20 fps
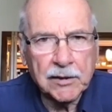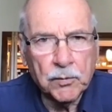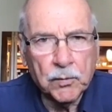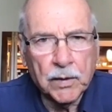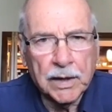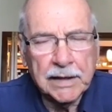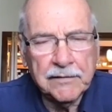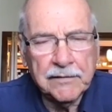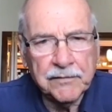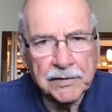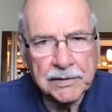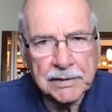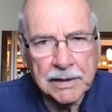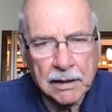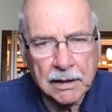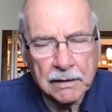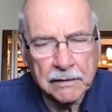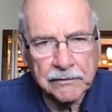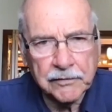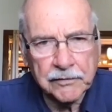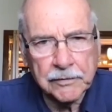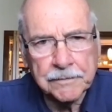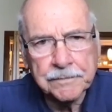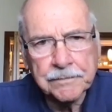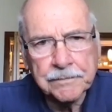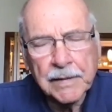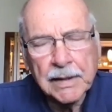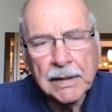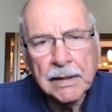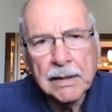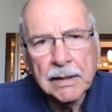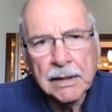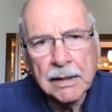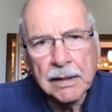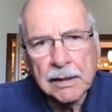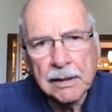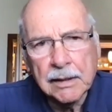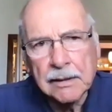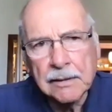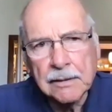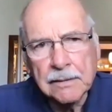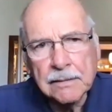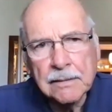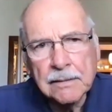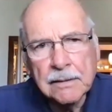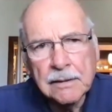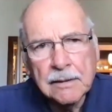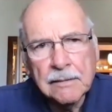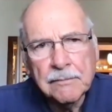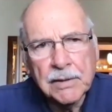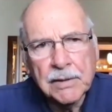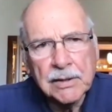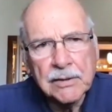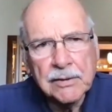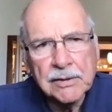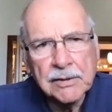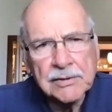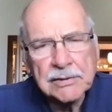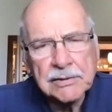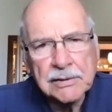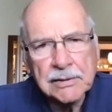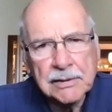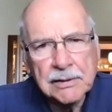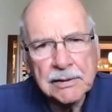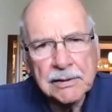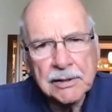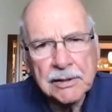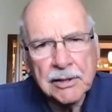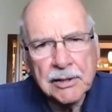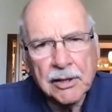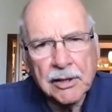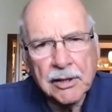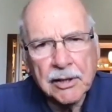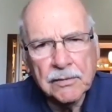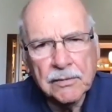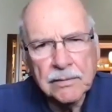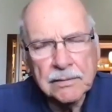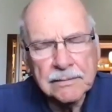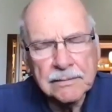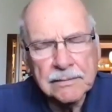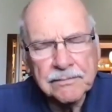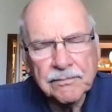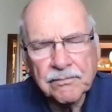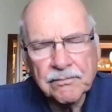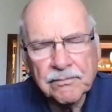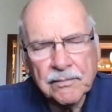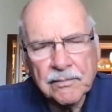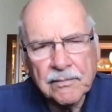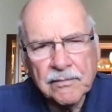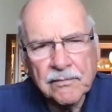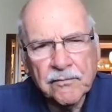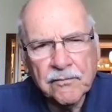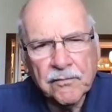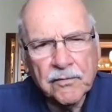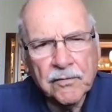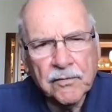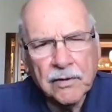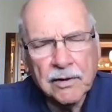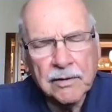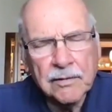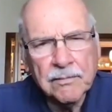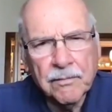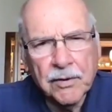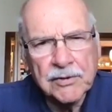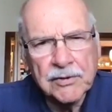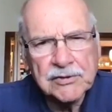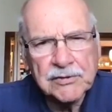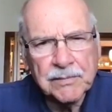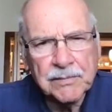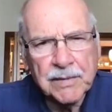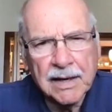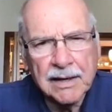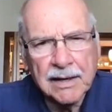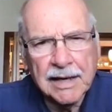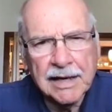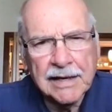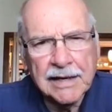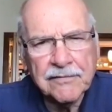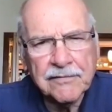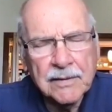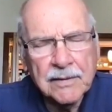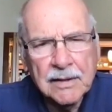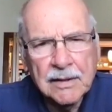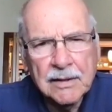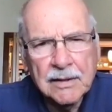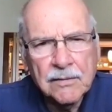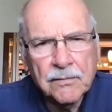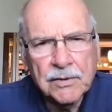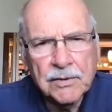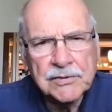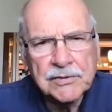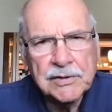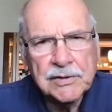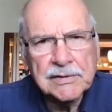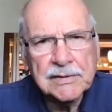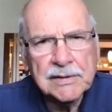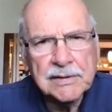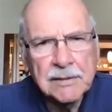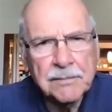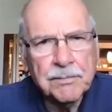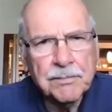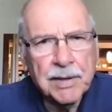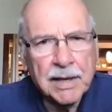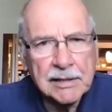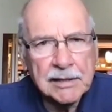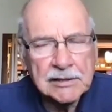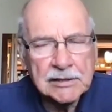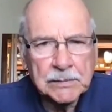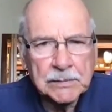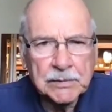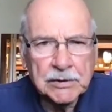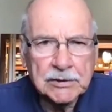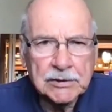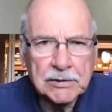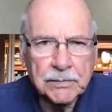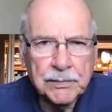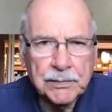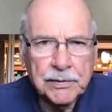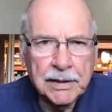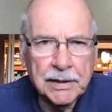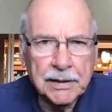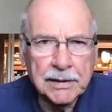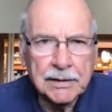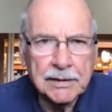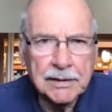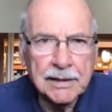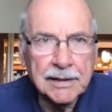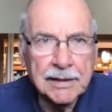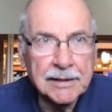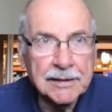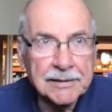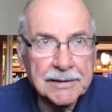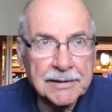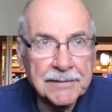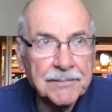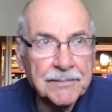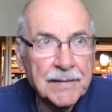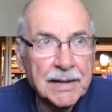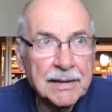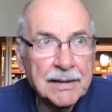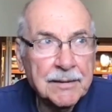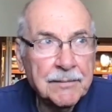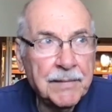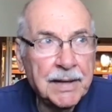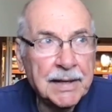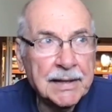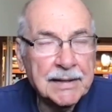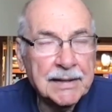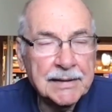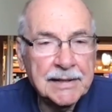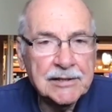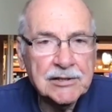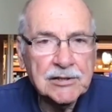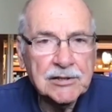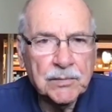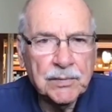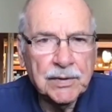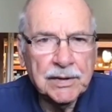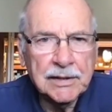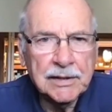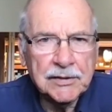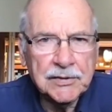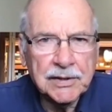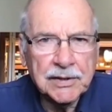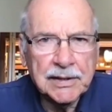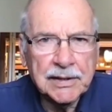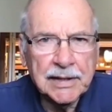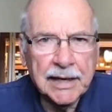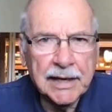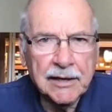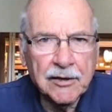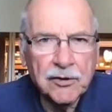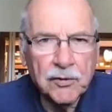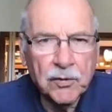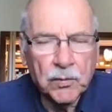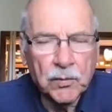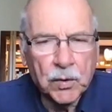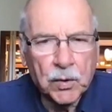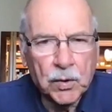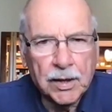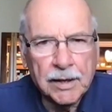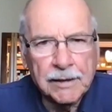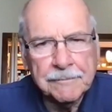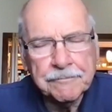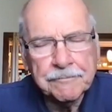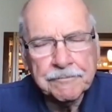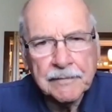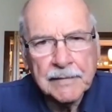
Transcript: and white photographer because color for most of my life was just impossible to print and make a decent print that you can hang on the wall.